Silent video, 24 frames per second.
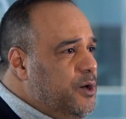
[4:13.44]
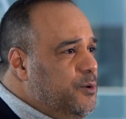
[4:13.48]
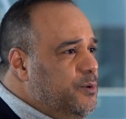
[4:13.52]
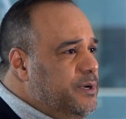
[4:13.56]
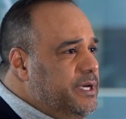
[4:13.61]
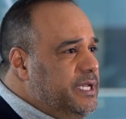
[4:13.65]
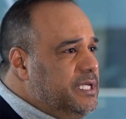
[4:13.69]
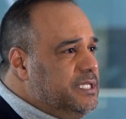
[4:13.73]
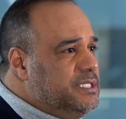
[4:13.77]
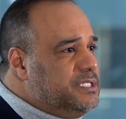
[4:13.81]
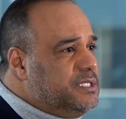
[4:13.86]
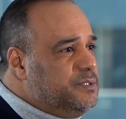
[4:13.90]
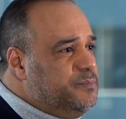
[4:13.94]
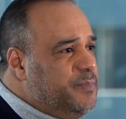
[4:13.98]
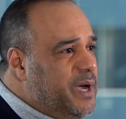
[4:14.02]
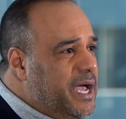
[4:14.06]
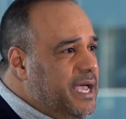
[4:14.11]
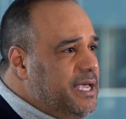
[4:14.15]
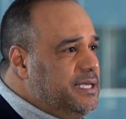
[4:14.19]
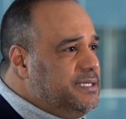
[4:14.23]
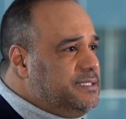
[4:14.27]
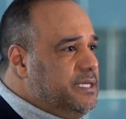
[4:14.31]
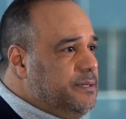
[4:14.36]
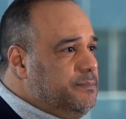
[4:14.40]
only
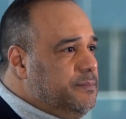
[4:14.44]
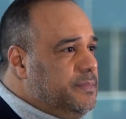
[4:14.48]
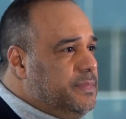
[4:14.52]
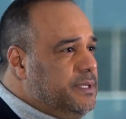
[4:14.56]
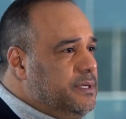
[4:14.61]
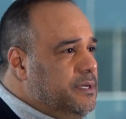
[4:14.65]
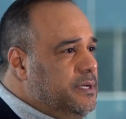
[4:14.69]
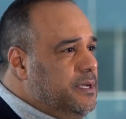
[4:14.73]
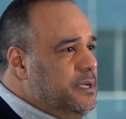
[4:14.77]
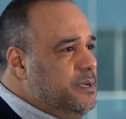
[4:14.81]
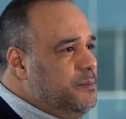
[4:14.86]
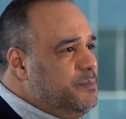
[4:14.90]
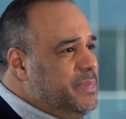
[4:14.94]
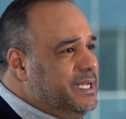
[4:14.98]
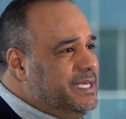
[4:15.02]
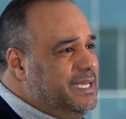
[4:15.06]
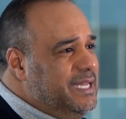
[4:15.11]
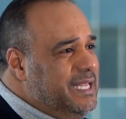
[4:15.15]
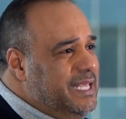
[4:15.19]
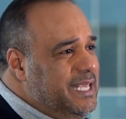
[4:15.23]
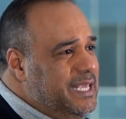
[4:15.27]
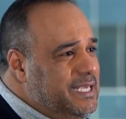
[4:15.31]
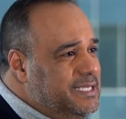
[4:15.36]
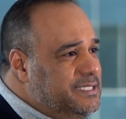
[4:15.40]
inspires them, but
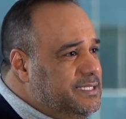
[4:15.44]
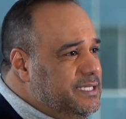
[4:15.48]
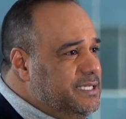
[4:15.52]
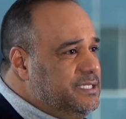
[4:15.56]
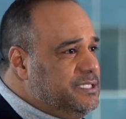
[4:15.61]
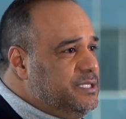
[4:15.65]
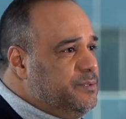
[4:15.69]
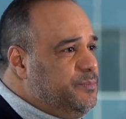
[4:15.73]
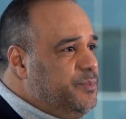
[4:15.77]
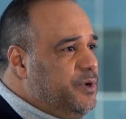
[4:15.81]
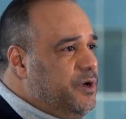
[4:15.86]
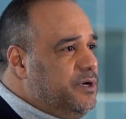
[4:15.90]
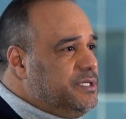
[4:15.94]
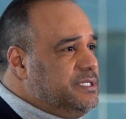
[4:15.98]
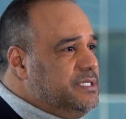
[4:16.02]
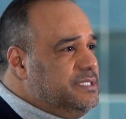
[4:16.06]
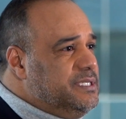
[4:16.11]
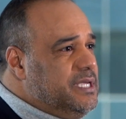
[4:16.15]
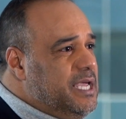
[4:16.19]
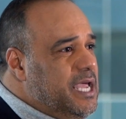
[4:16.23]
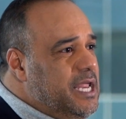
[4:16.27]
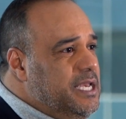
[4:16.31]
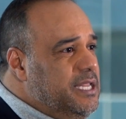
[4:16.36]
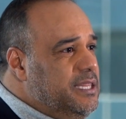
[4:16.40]
easily surpasses
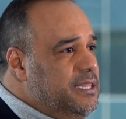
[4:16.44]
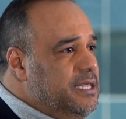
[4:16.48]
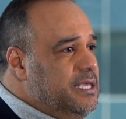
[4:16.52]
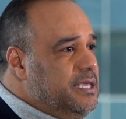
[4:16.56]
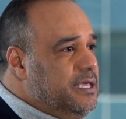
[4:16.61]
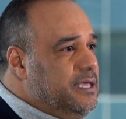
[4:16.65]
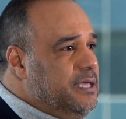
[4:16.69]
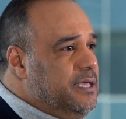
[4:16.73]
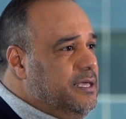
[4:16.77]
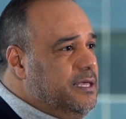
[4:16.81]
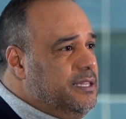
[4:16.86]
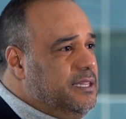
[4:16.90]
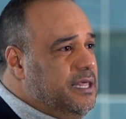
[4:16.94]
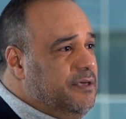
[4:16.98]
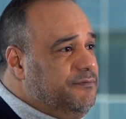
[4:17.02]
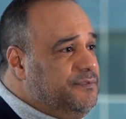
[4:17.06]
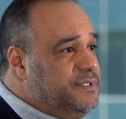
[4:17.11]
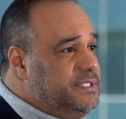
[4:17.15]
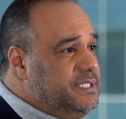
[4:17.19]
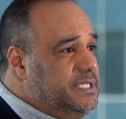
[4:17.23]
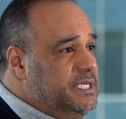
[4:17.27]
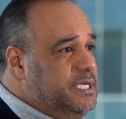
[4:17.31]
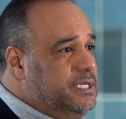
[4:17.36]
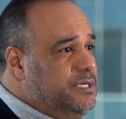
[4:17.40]
anything they've
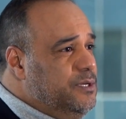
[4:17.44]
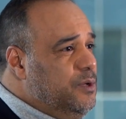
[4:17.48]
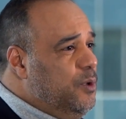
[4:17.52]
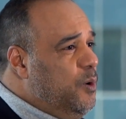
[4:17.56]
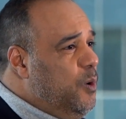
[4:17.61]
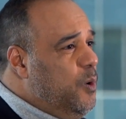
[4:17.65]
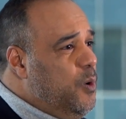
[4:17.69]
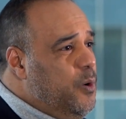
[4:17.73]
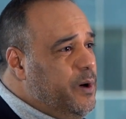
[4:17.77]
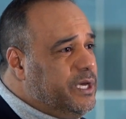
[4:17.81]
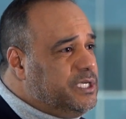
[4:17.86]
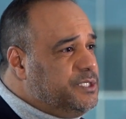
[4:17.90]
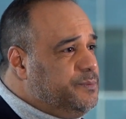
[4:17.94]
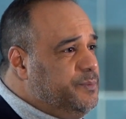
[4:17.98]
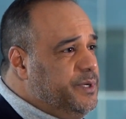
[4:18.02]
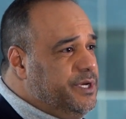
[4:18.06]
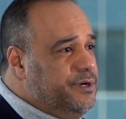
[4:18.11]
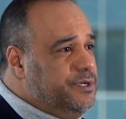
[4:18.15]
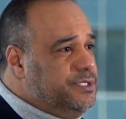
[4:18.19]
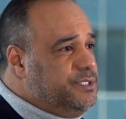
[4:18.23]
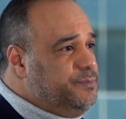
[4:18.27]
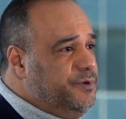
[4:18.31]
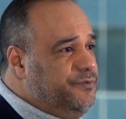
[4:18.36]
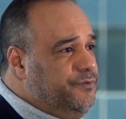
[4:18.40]
seen or
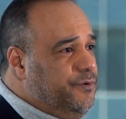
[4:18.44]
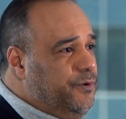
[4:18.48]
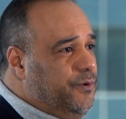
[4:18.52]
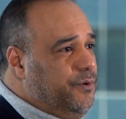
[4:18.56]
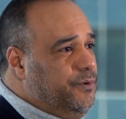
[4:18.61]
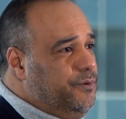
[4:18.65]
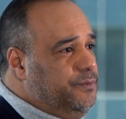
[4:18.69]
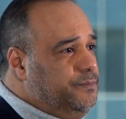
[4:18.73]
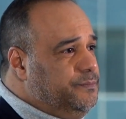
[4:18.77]
experienced before.